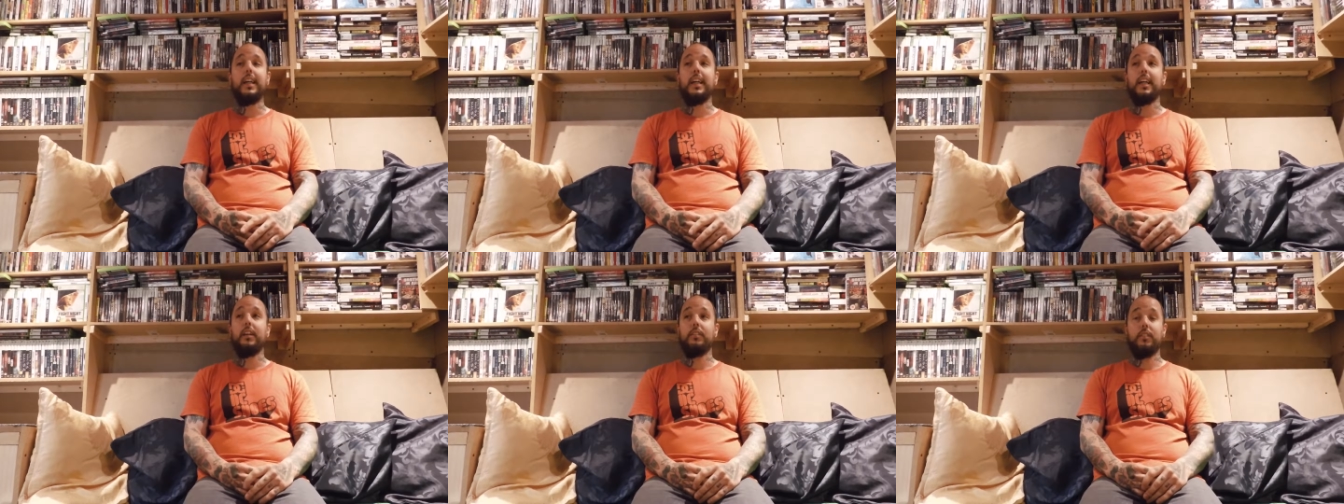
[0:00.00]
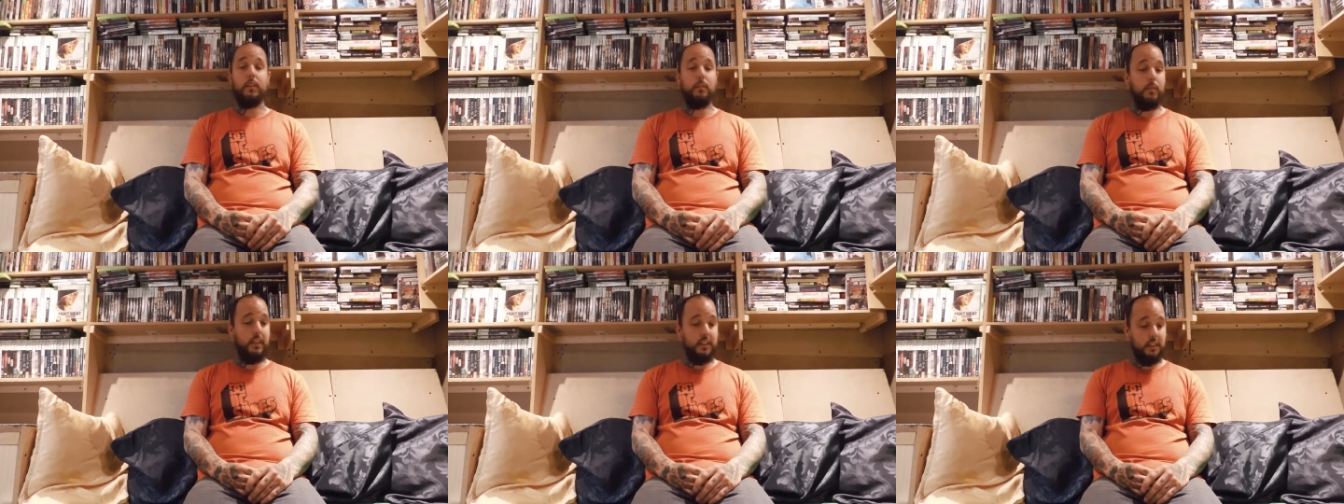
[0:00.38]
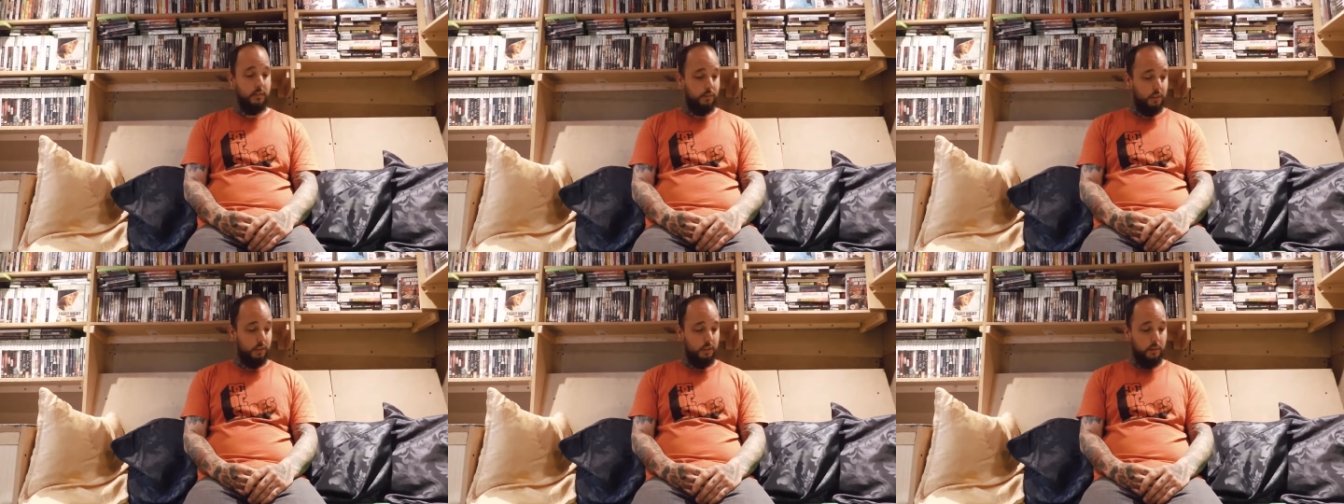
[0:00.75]
if um, that's
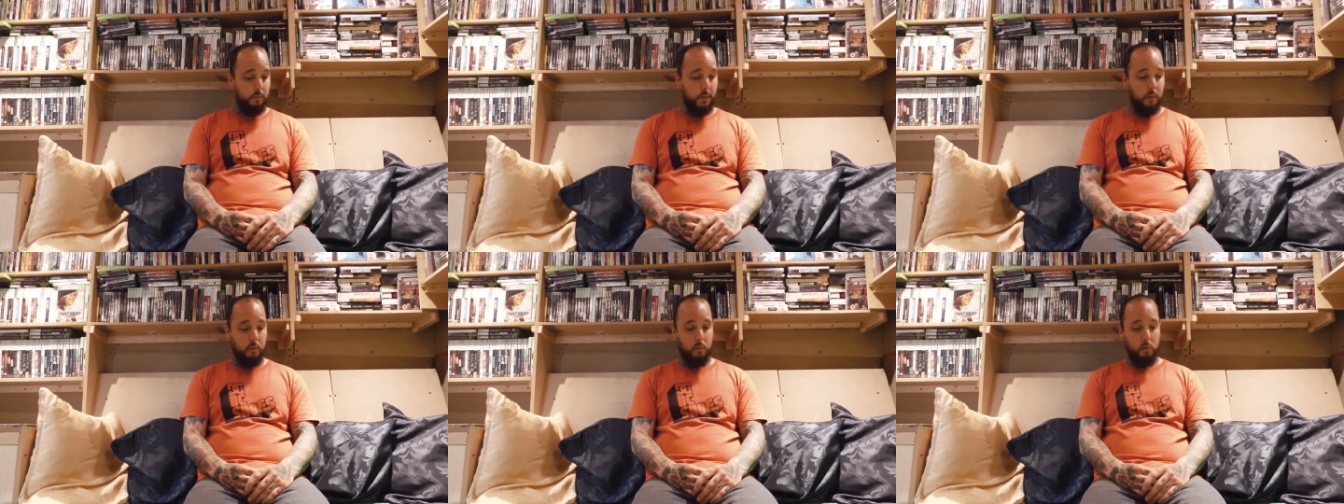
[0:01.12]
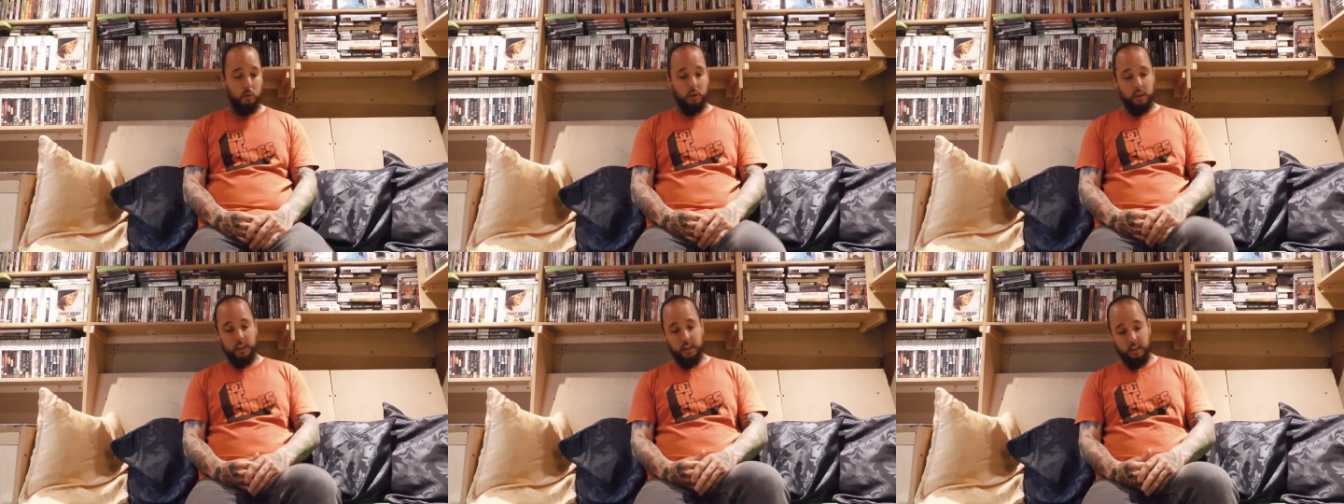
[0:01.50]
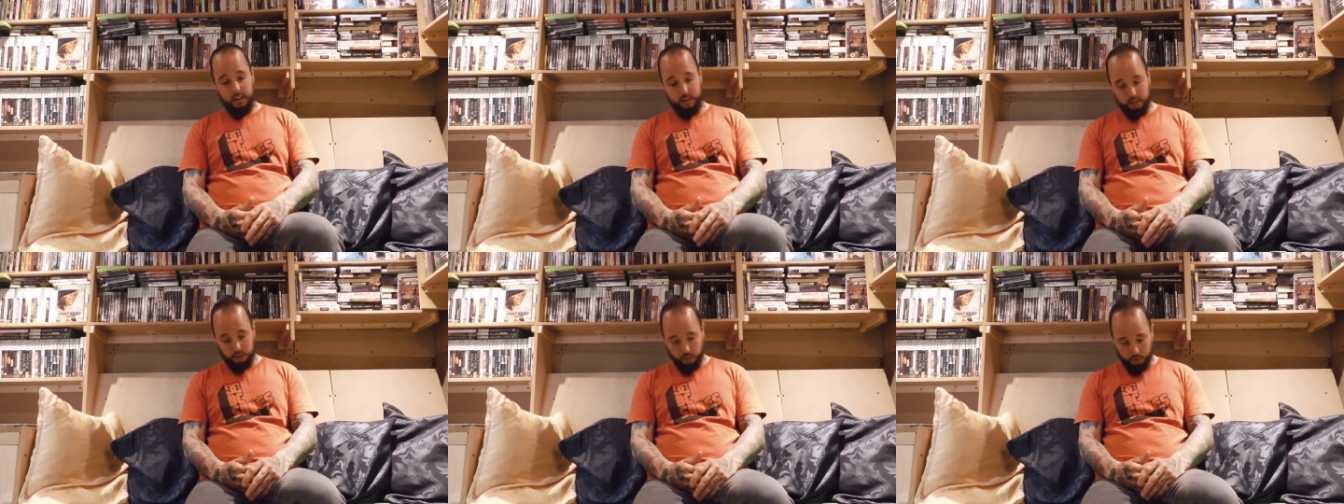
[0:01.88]
something that people like and
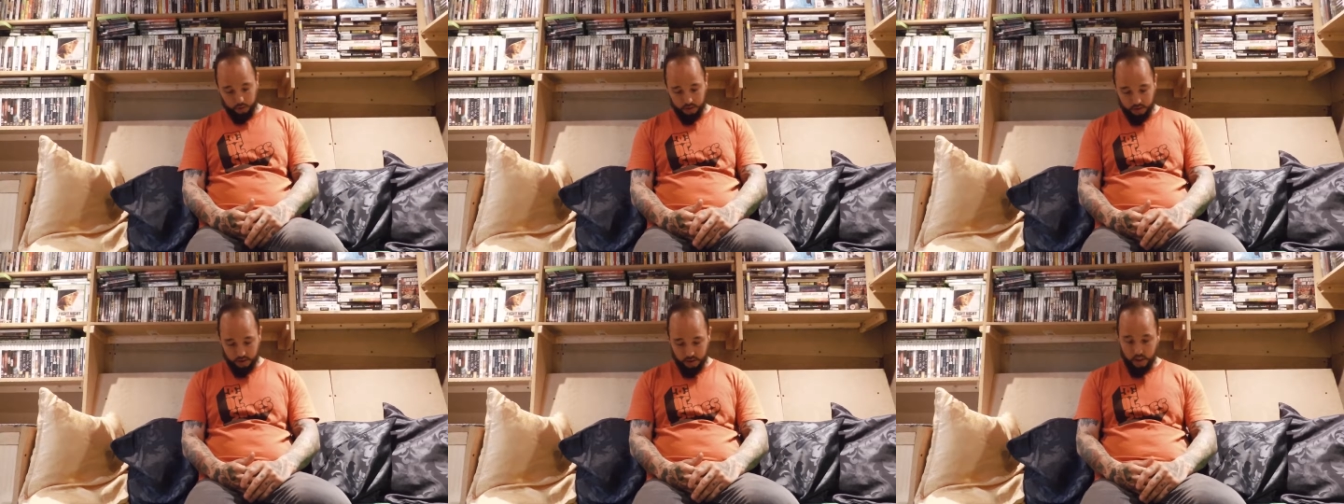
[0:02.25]
enjoy.